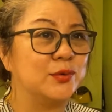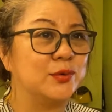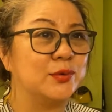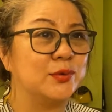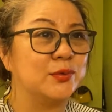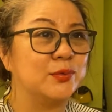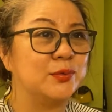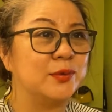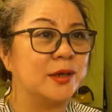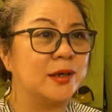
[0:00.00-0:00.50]

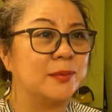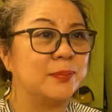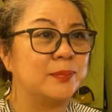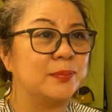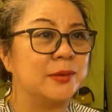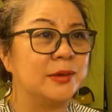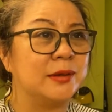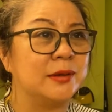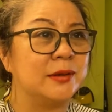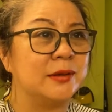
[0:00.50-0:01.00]
So we have
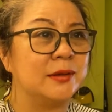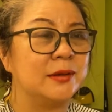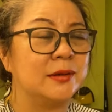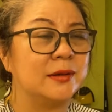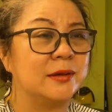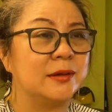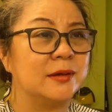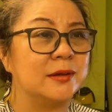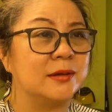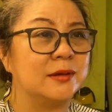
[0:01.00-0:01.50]

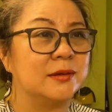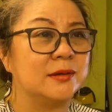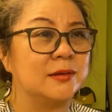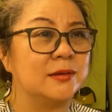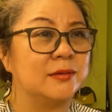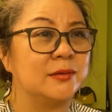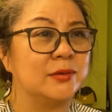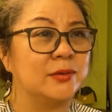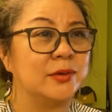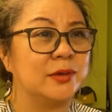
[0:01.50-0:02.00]
been uh,
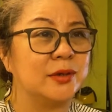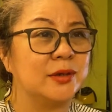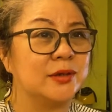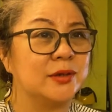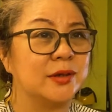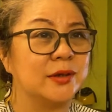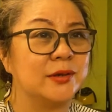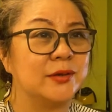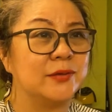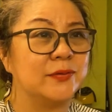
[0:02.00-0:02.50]
knowing each
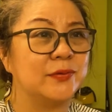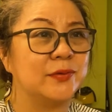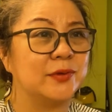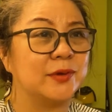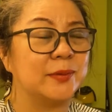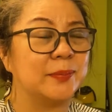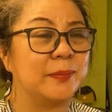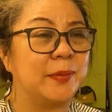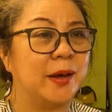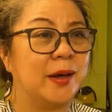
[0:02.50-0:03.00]
other for
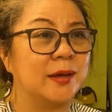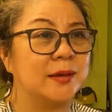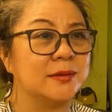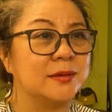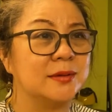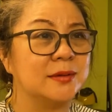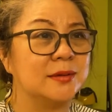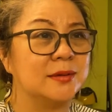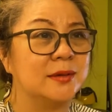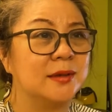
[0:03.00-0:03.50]
the
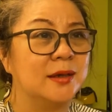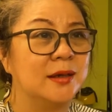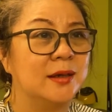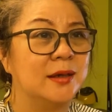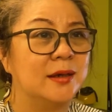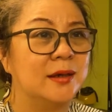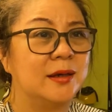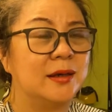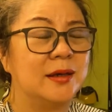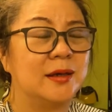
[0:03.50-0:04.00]
past
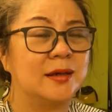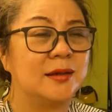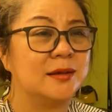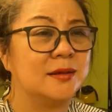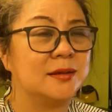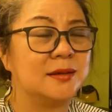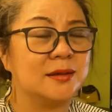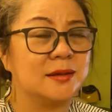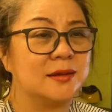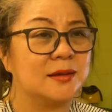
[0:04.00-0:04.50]
at
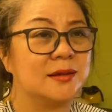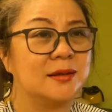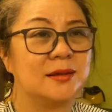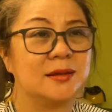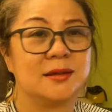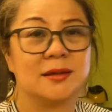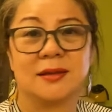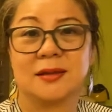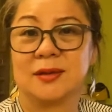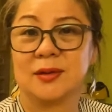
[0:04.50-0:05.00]
least 30,
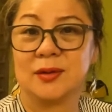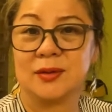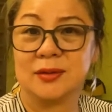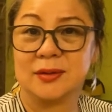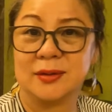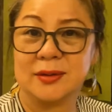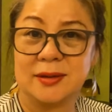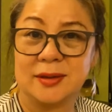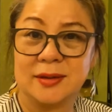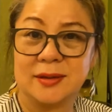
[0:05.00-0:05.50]
30 odd
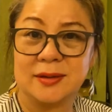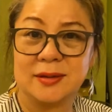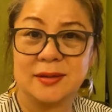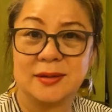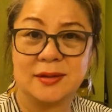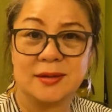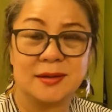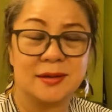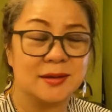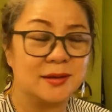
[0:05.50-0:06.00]

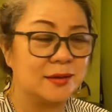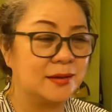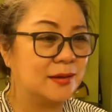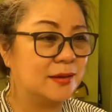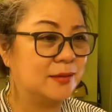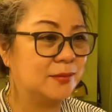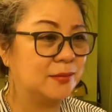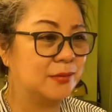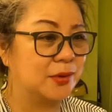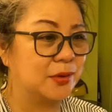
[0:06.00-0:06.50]
years
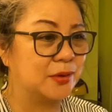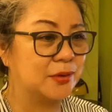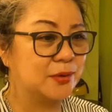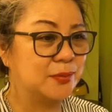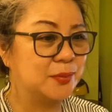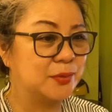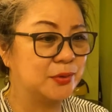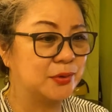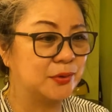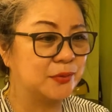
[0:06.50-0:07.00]
because
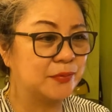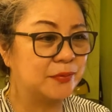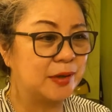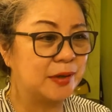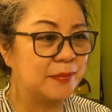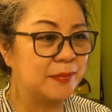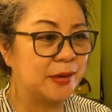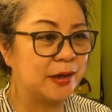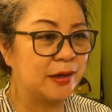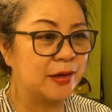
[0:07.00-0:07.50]
most of
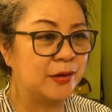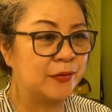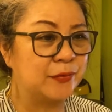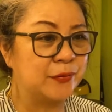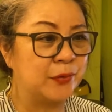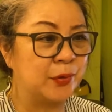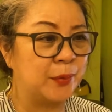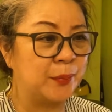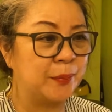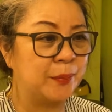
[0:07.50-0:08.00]
them are
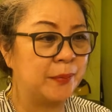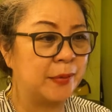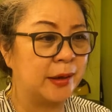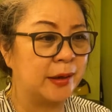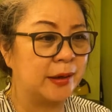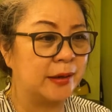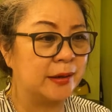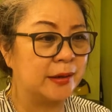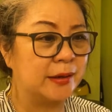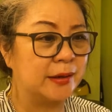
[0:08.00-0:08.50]
from my
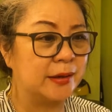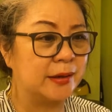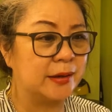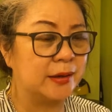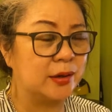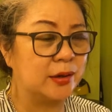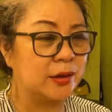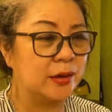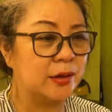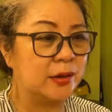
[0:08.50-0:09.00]

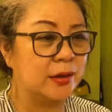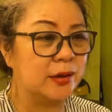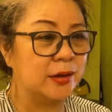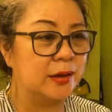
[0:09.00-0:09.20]
uh,